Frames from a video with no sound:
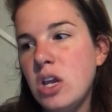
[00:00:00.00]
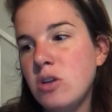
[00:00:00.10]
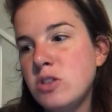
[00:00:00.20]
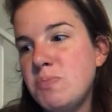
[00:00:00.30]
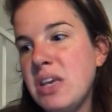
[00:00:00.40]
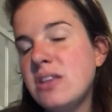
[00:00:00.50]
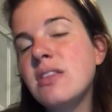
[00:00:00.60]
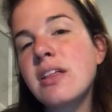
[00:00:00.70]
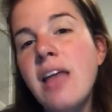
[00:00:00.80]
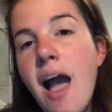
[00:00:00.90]
speak to the
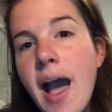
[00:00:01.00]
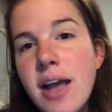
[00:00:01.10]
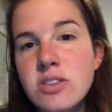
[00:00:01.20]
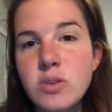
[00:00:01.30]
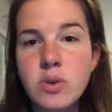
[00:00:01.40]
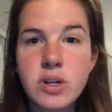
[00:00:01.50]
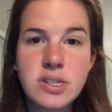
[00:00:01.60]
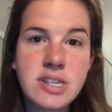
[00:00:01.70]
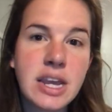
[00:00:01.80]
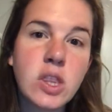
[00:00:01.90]
class or
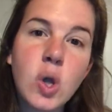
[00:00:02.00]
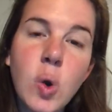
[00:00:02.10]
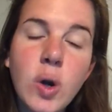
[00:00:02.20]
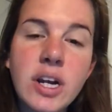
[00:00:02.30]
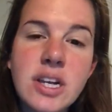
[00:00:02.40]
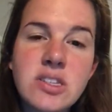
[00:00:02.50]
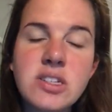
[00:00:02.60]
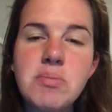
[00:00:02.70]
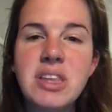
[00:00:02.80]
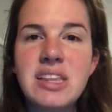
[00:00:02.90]
sing in the chorus or
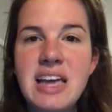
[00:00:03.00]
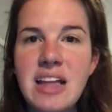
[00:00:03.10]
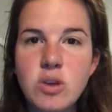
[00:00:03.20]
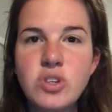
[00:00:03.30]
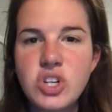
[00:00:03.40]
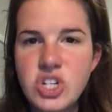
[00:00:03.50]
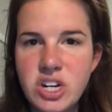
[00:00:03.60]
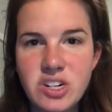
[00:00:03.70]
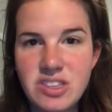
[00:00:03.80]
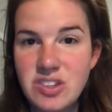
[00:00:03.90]
something like that. Those are
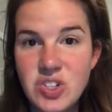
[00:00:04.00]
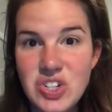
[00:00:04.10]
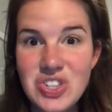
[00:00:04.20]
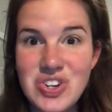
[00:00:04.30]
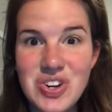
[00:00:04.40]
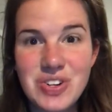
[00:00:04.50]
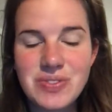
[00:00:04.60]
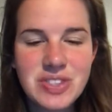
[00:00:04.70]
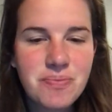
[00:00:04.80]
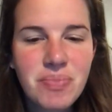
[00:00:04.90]
jitters, and they're just
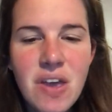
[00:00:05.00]
nerves.